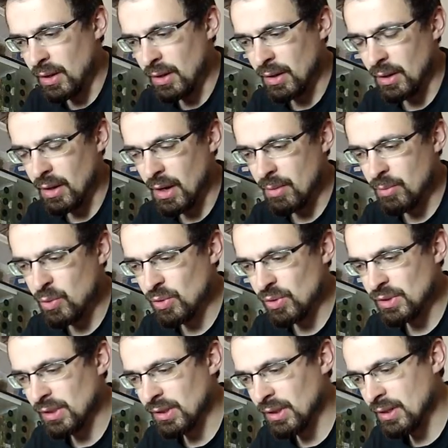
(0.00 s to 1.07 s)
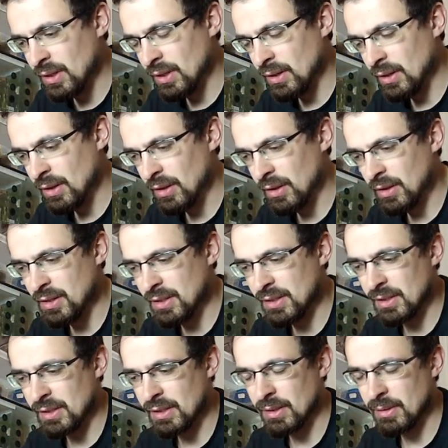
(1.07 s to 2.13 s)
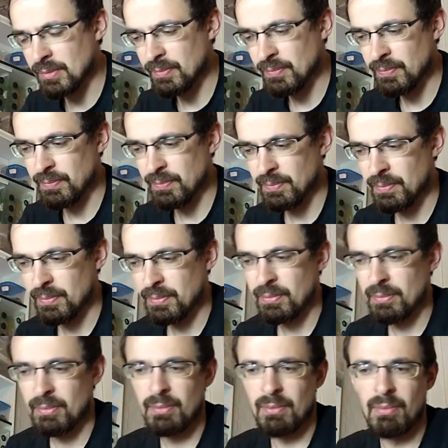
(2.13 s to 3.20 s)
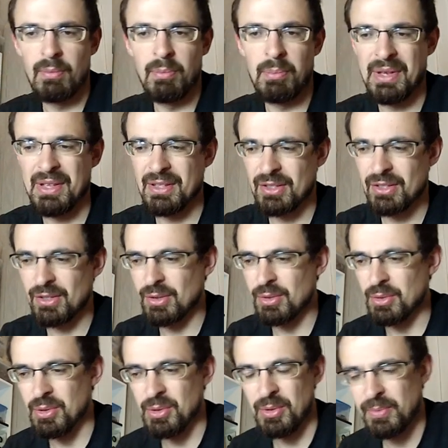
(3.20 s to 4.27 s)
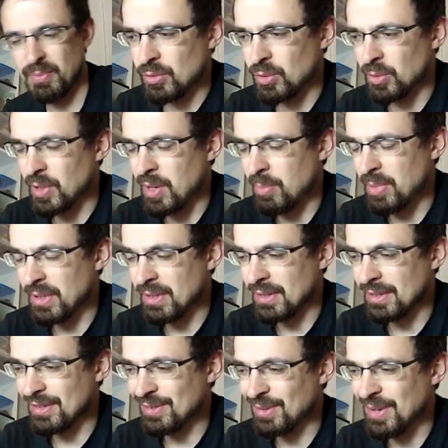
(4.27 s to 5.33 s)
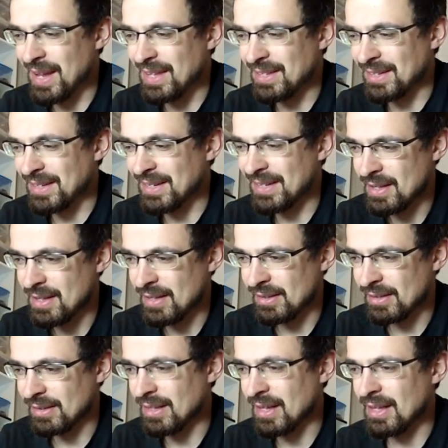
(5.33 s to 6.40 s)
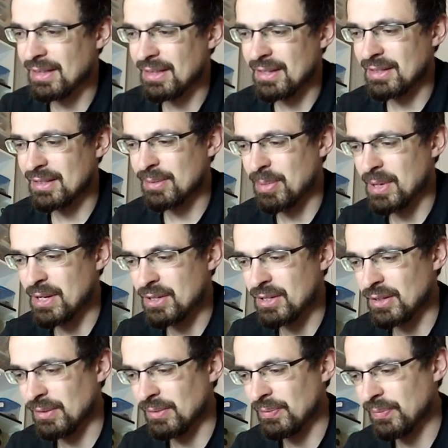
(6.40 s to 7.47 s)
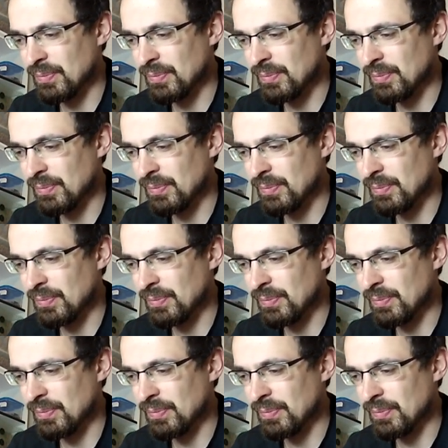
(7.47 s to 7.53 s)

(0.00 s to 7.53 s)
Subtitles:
And I'm using these pins to keep it together, nothing special.